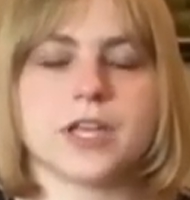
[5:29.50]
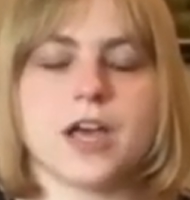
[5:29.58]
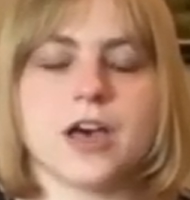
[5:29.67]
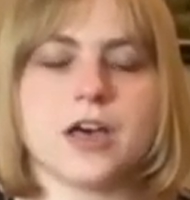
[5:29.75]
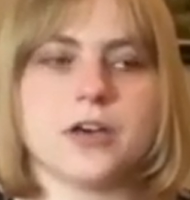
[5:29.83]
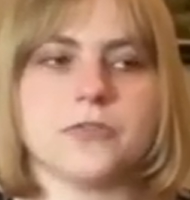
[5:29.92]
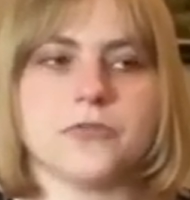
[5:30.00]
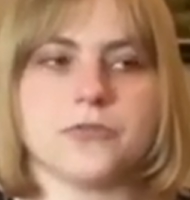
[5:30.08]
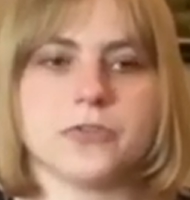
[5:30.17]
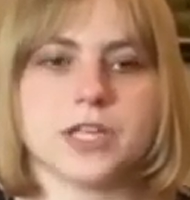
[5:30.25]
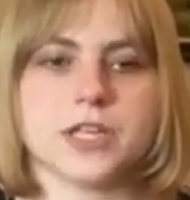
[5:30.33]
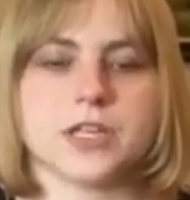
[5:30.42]

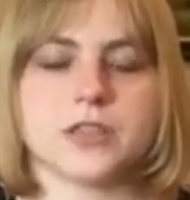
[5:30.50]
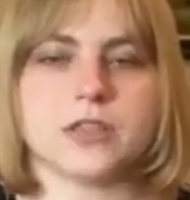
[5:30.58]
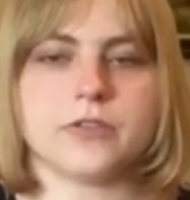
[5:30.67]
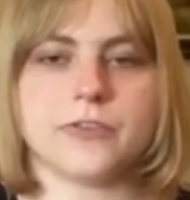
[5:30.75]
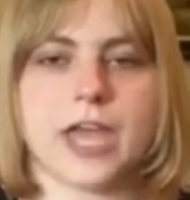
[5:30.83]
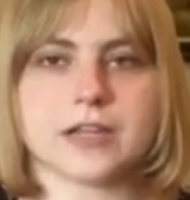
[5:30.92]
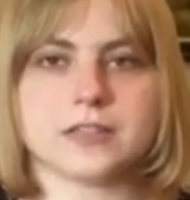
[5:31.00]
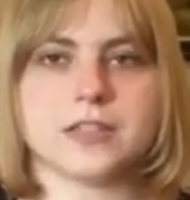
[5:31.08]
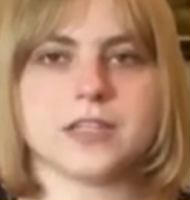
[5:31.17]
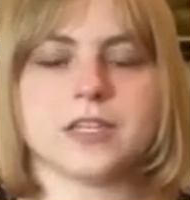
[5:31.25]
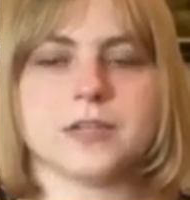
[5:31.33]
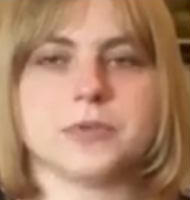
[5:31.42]
of the fact
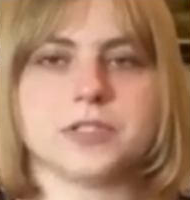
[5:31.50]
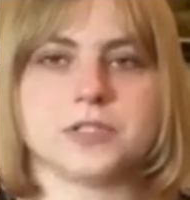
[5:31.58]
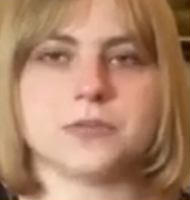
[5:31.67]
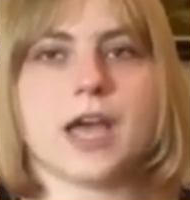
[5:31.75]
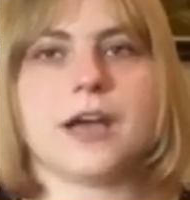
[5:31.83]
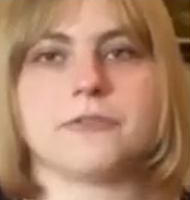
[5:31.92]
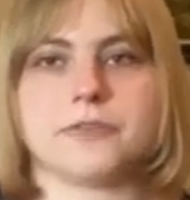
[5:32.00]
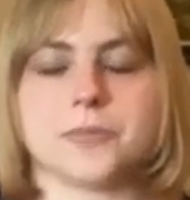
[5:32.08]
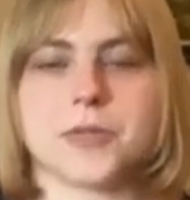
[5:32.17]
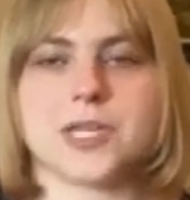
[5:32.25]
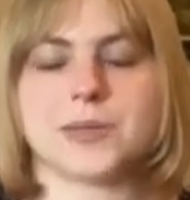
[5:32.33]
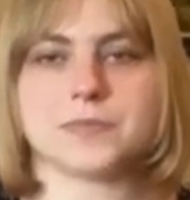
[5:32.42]
that they would do that for
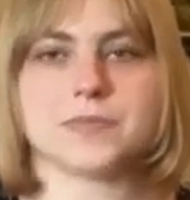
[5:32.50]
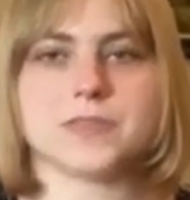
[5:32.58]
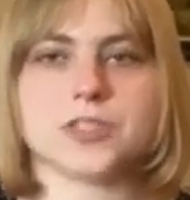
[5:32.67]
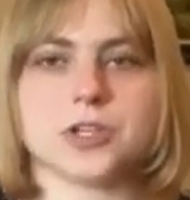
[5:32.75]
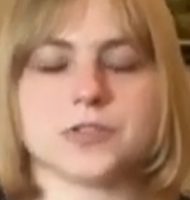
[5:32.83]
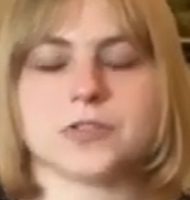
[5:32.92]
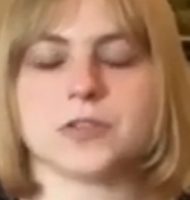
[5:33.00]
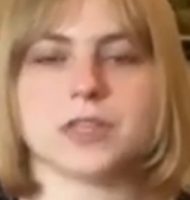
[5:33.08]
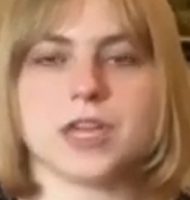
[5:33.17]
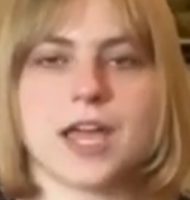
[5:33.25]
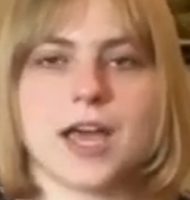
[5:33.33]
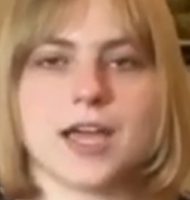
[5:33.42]
me just so
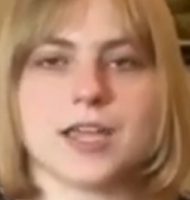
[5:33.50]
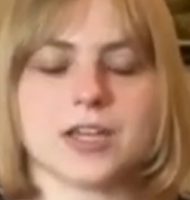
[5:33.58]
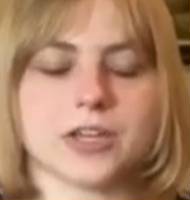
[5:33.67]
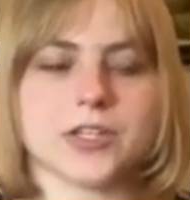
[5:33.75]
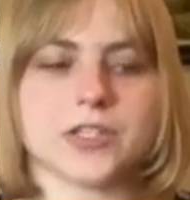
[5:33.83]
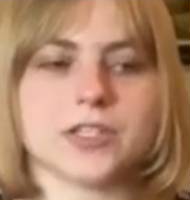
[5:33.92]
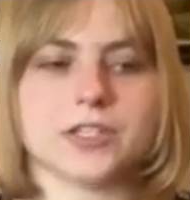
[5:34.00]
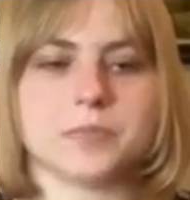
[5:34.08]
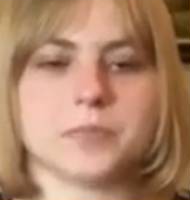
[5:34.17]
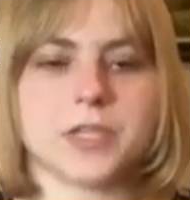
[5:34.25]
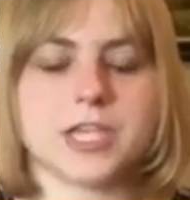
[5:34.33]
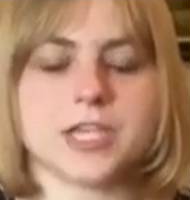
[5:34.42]
that I
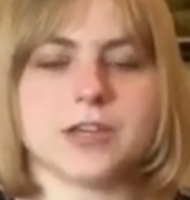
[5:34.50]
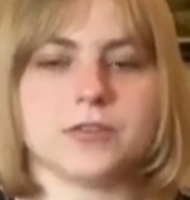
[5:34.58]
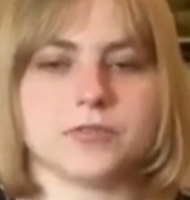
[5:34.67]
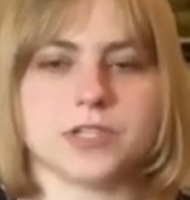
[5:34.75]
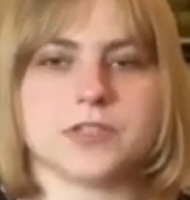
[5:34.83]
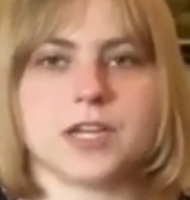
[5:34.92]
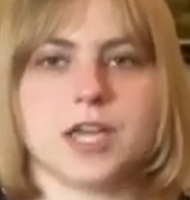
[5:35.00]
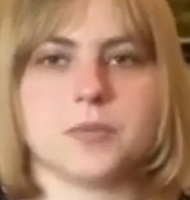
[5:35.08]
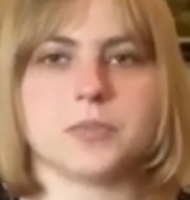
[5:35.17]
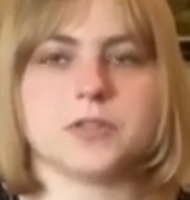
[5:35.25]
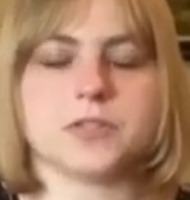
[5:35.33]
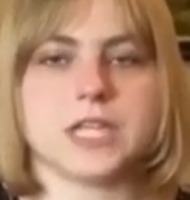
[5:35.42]
could be a recent
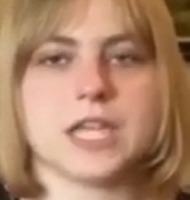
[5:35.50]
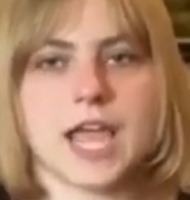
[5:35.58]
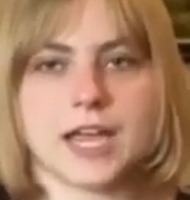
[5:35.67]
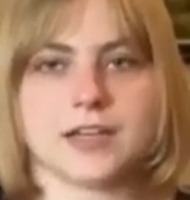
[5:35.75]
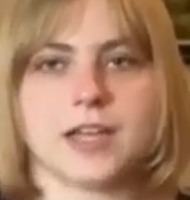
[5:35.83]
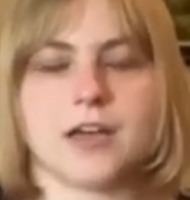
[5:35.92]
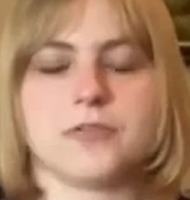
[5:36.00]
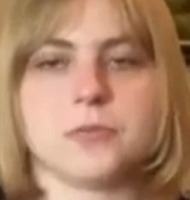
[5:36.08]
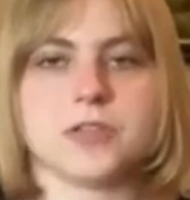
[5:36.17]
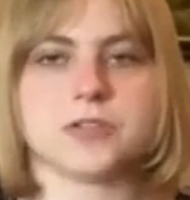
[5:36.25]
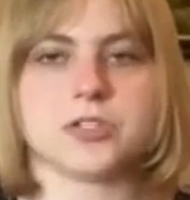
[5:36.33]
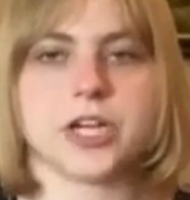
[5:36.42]
amputee and have a
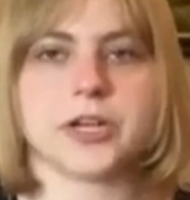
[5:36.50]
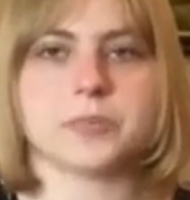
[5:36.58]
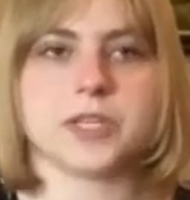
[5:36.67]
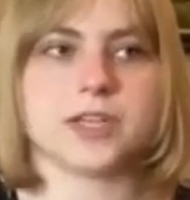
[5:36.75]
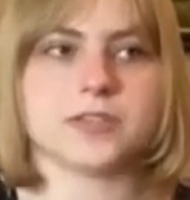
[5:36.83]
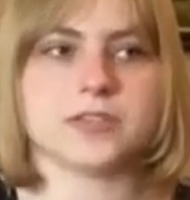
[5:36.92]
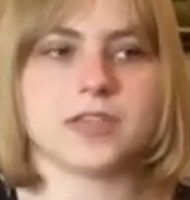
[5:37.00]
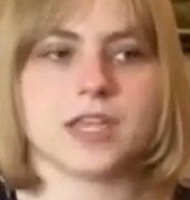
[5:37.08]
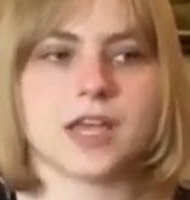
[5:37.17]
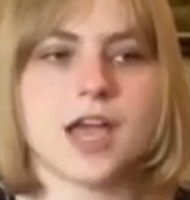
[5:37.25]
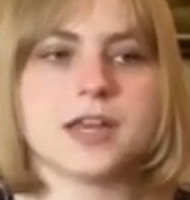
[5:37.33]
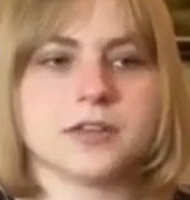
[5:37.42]
wheelchair, because
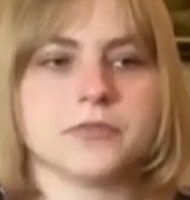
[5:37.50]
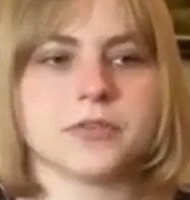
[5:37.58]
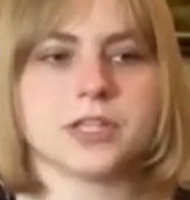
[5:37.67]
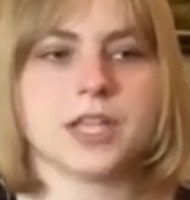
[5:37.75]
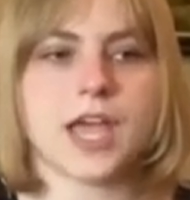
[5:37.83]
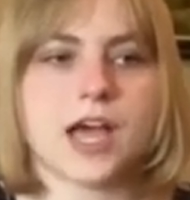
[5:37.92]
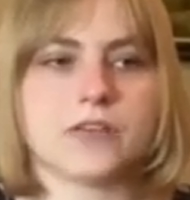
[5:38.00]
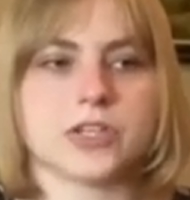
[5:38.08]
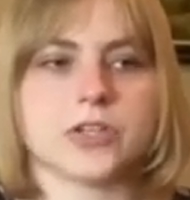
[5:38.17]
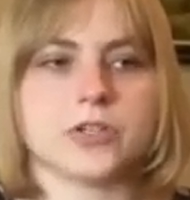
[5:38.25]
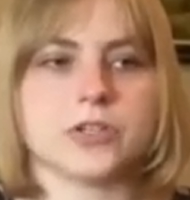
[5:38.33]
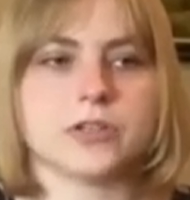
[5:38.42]
like I didn't really have a
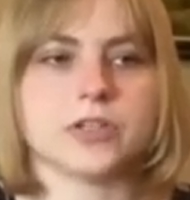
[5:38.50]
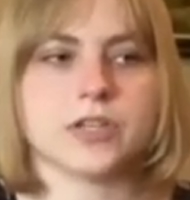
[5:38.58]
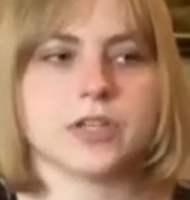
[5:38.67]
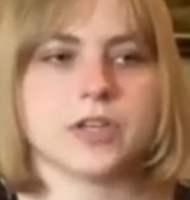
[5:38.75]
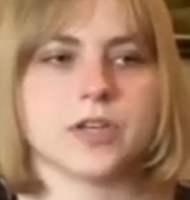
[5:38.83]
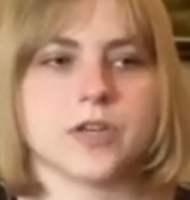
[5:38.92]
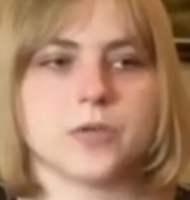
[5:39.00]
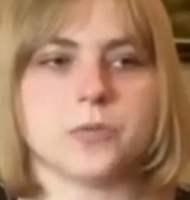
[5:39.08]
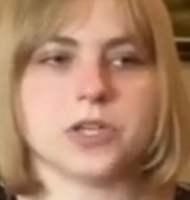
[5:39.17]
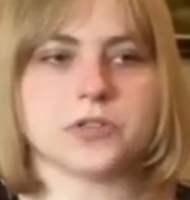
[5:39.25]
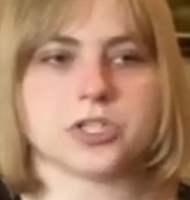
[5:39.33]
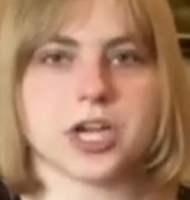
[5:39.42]
good
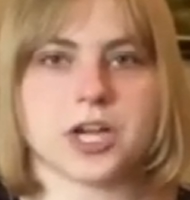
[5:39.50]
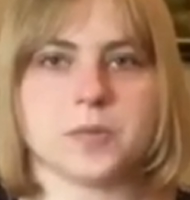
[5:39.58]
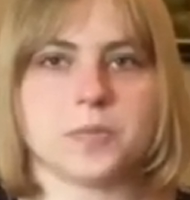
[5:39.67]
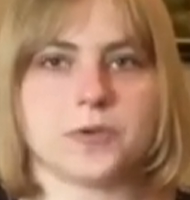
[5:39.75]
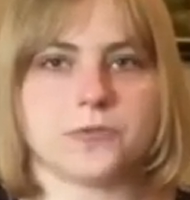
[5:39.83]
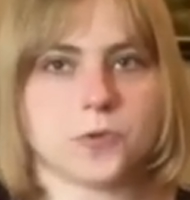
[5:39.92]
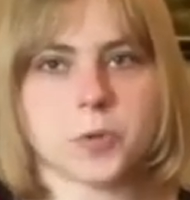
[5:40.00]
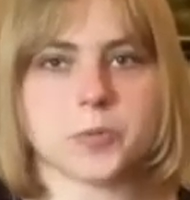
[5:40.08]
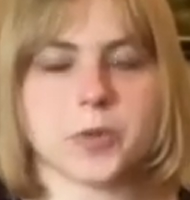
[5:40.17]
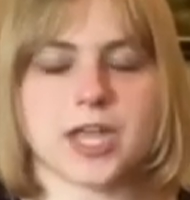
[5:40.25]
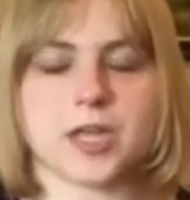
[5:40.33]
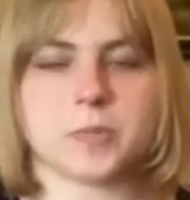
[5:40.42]
wheelchair before
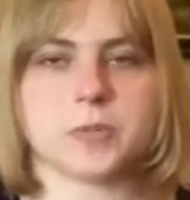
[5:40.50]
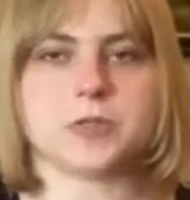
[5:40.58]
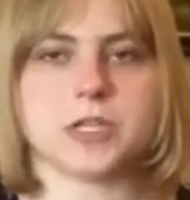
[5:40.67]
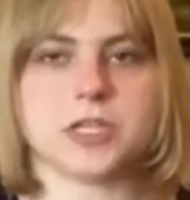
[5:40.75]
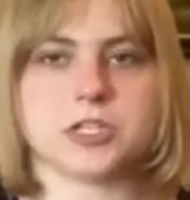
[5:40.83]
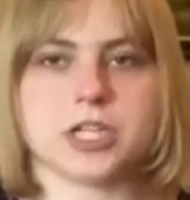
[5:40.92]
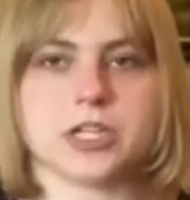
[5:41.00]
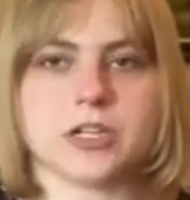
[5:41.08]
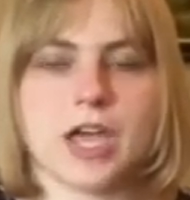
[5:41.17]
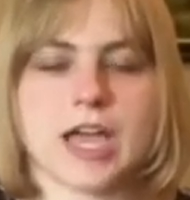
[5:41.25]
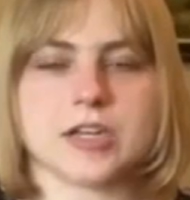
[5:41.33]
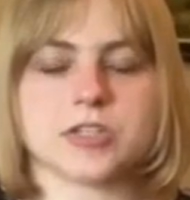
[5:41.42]
my amputation. I